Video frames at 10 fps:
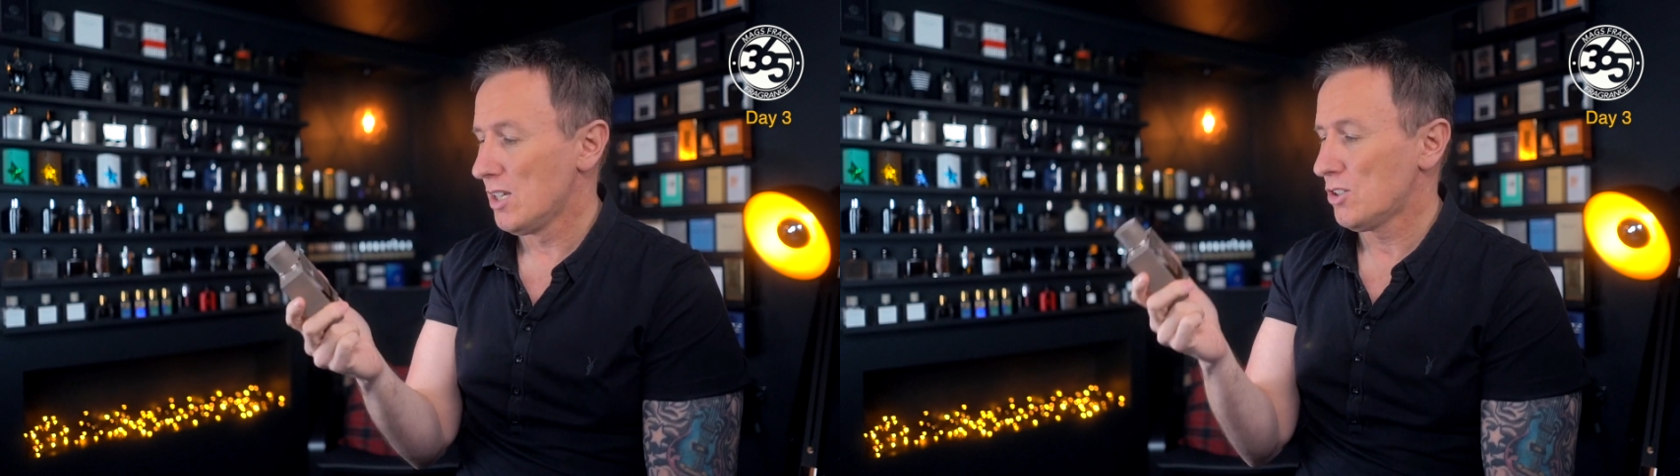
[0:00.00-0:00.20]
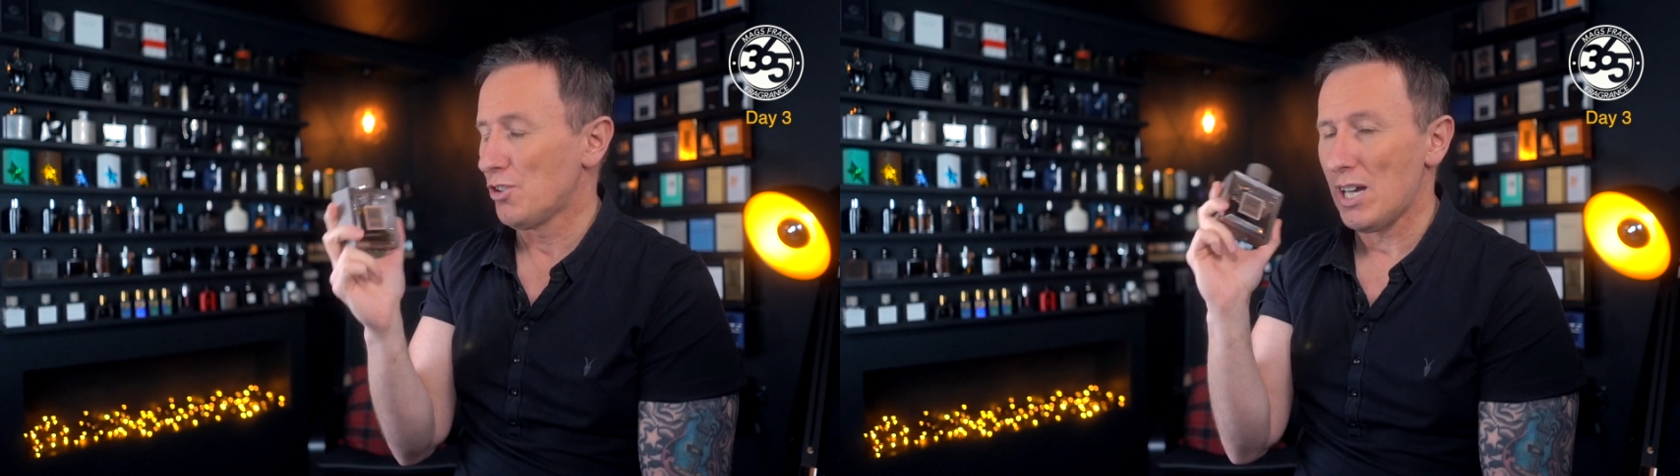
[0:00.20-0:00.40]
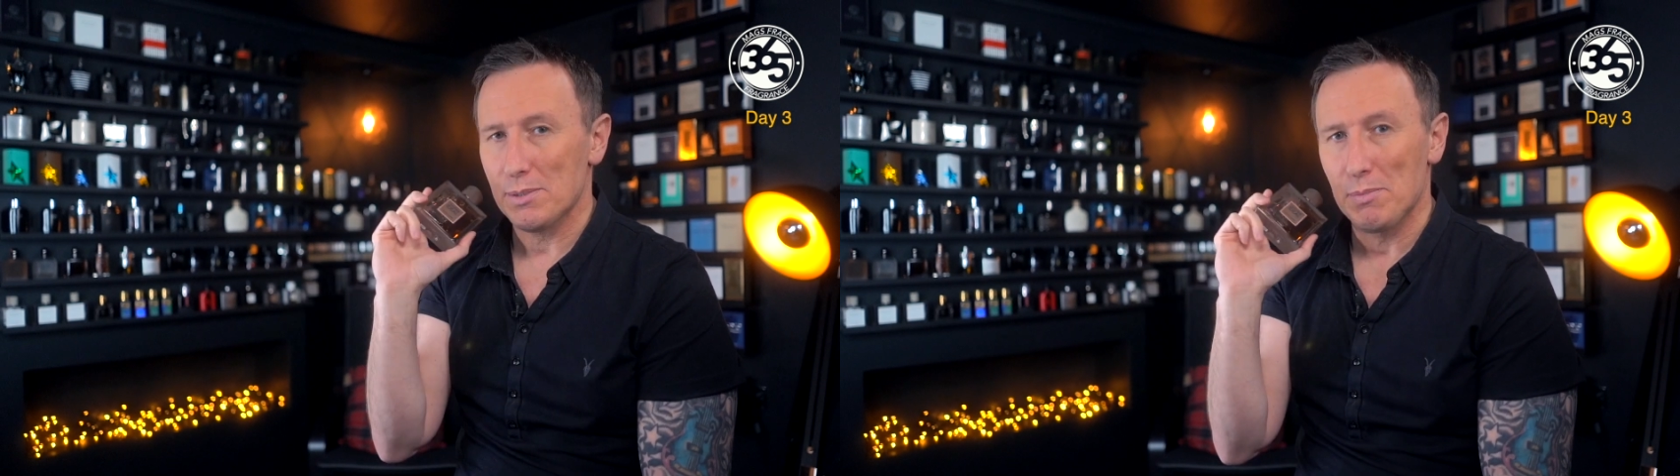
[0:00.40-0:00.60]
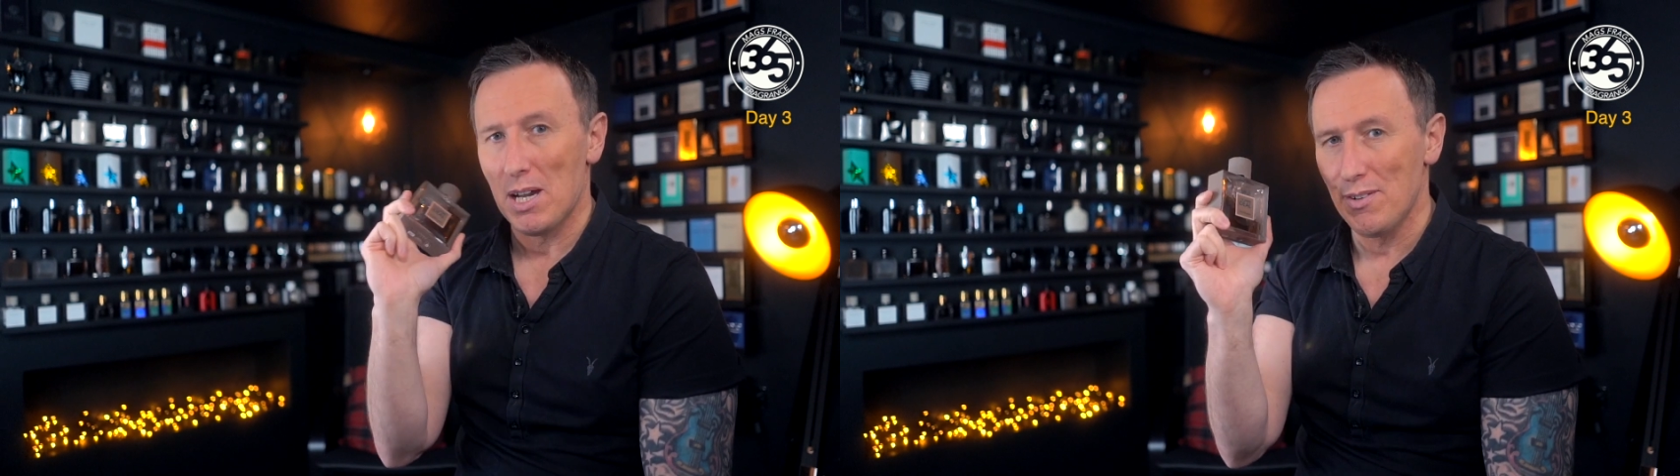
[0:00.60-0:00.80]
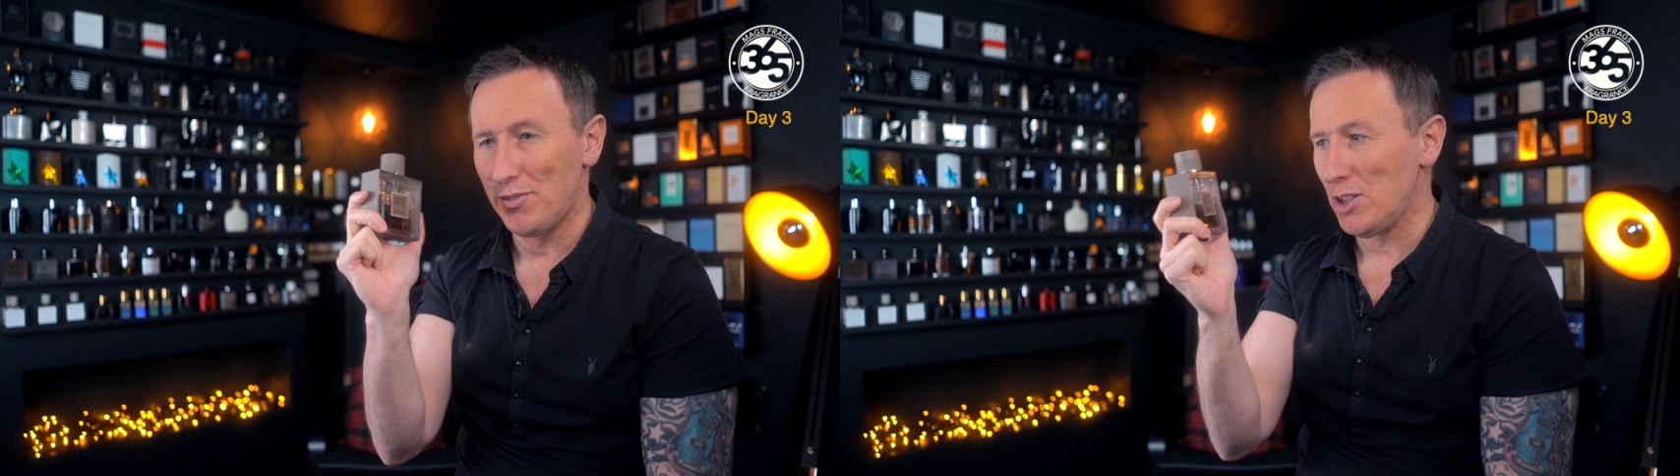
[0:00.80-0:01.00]
So that's my
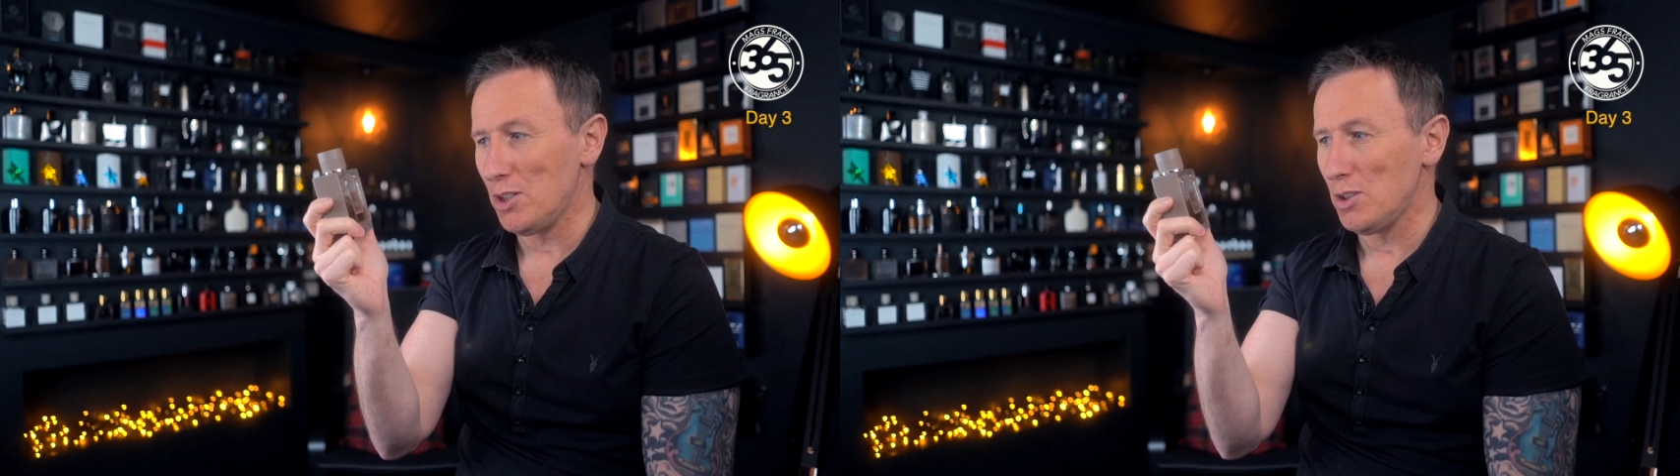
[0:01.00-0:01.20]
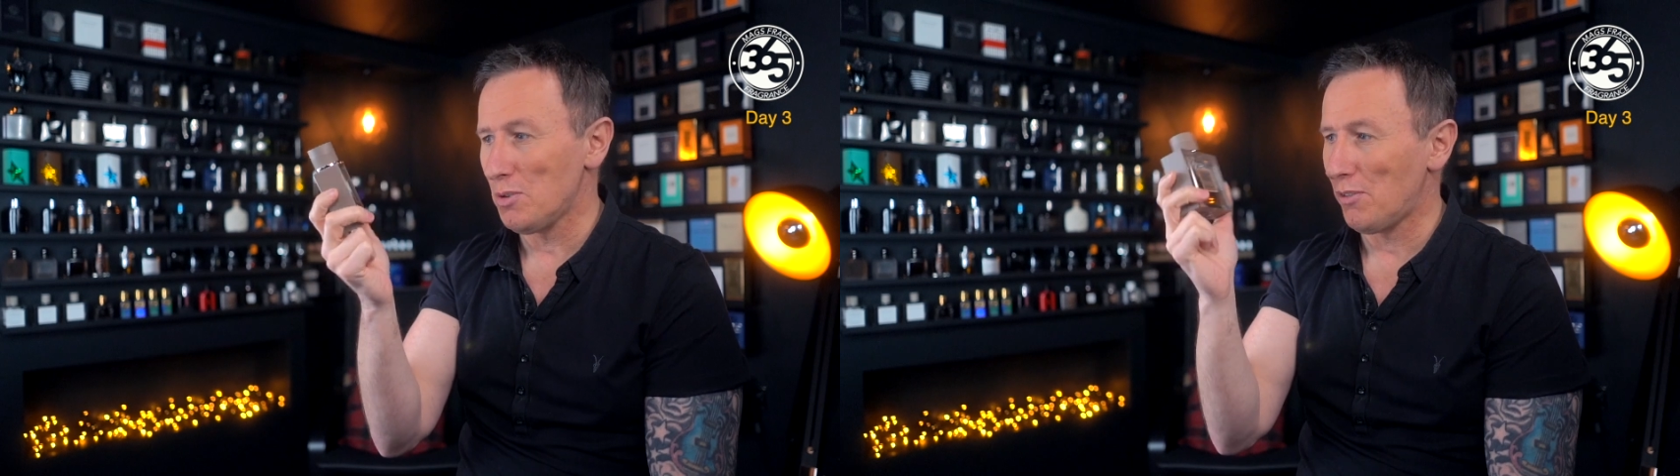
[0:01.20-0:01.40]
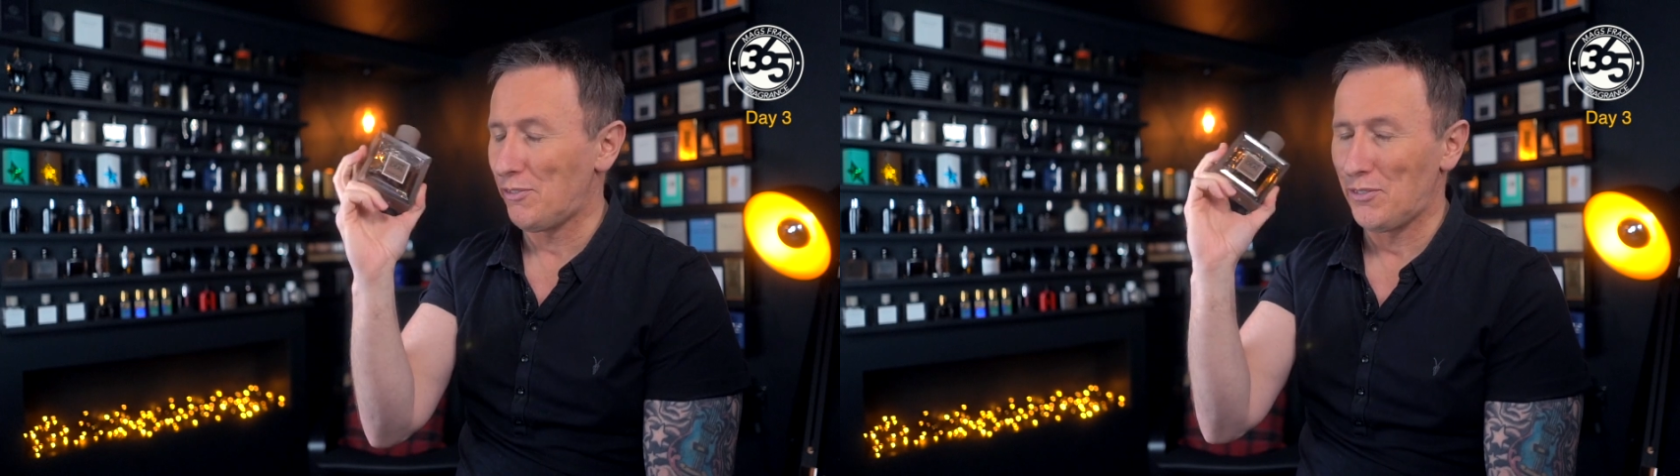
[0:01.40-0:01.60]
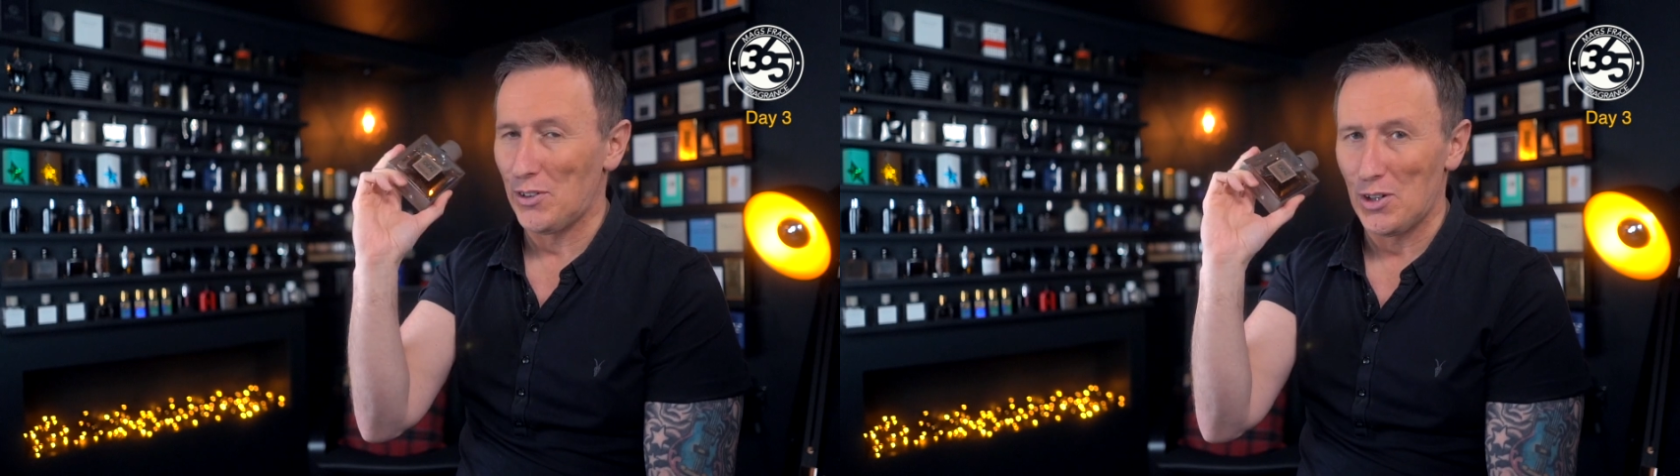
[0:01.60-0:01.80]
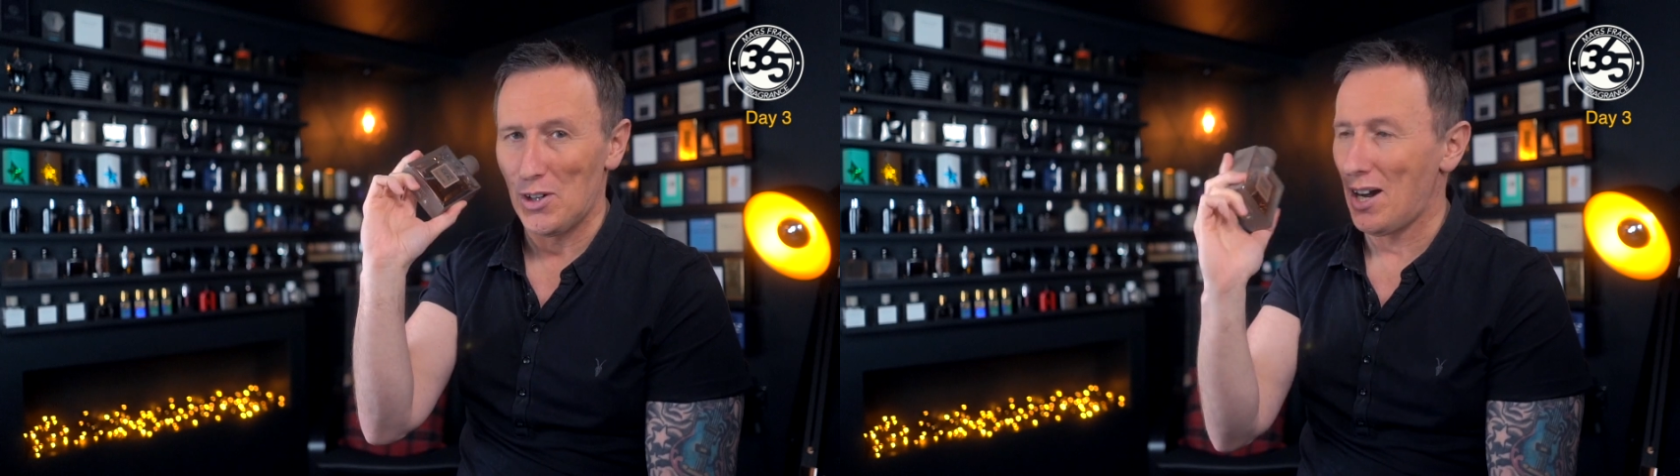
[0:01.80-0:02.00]
review
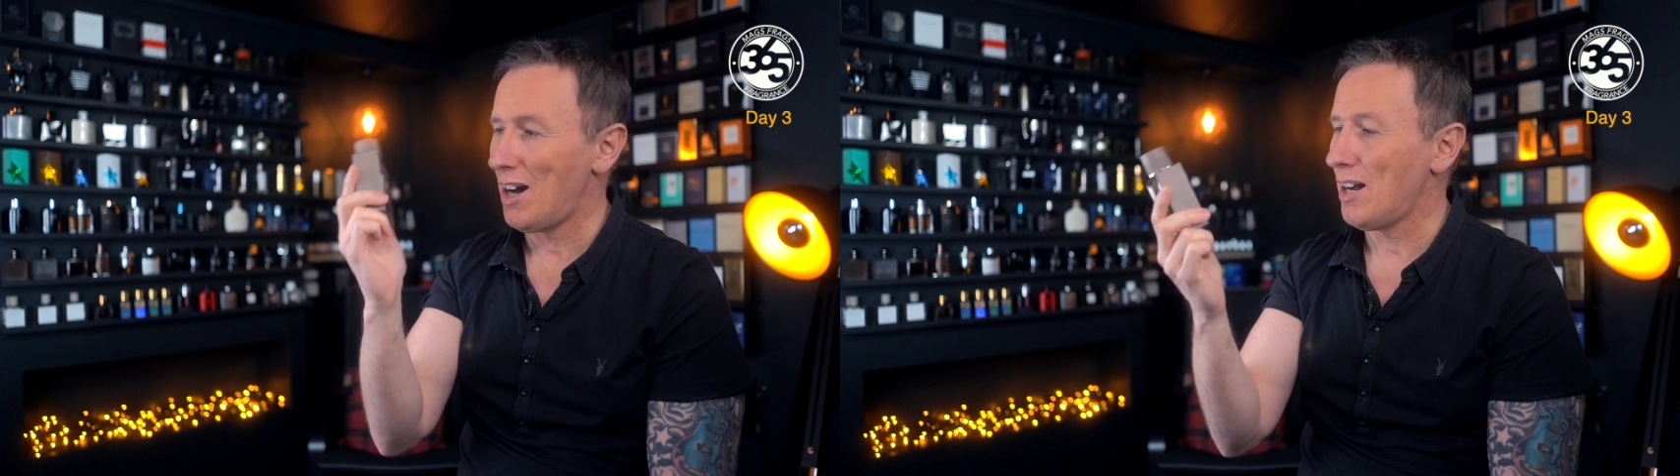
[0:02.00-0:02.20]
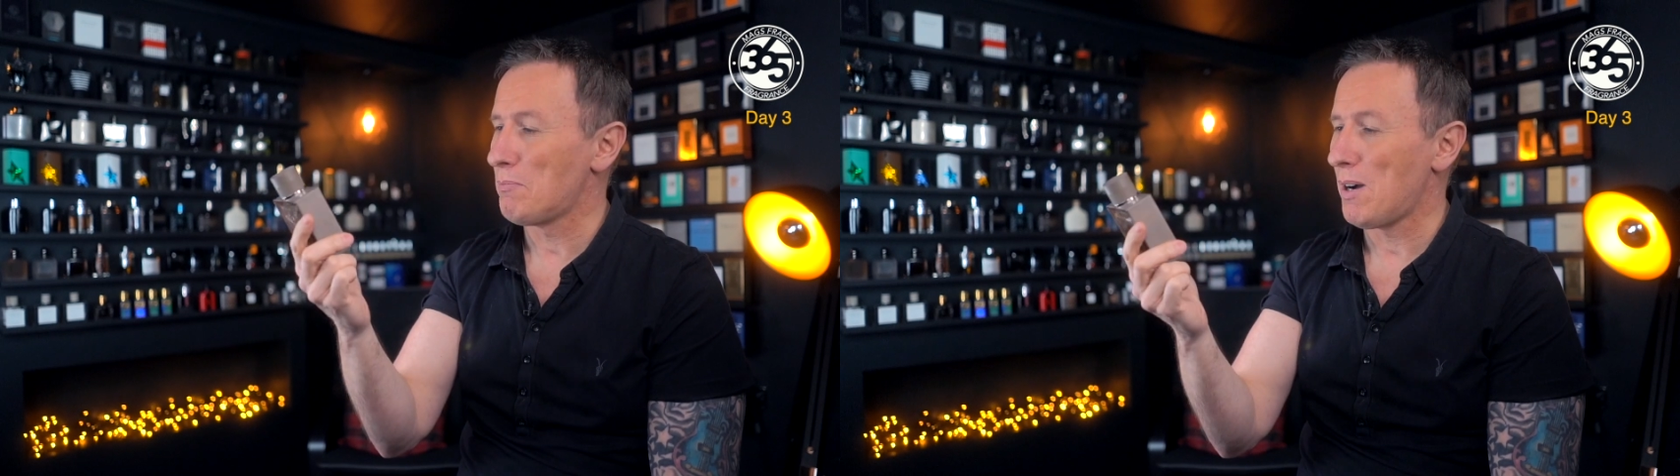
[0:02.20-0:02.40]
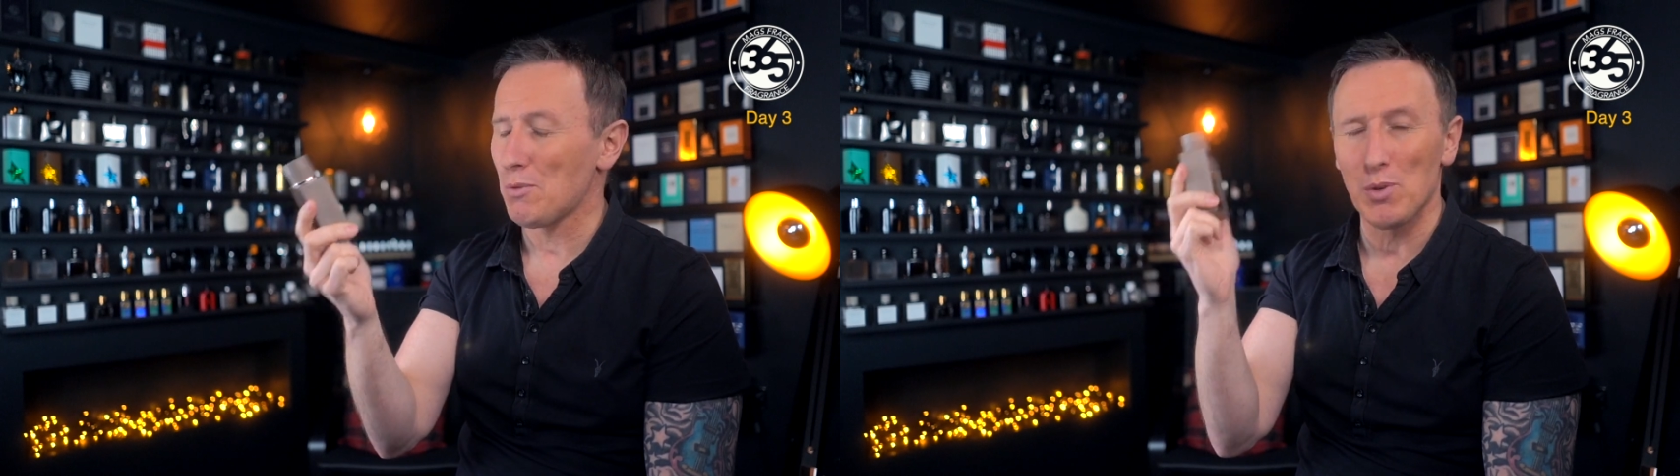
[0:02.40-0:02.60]
for my,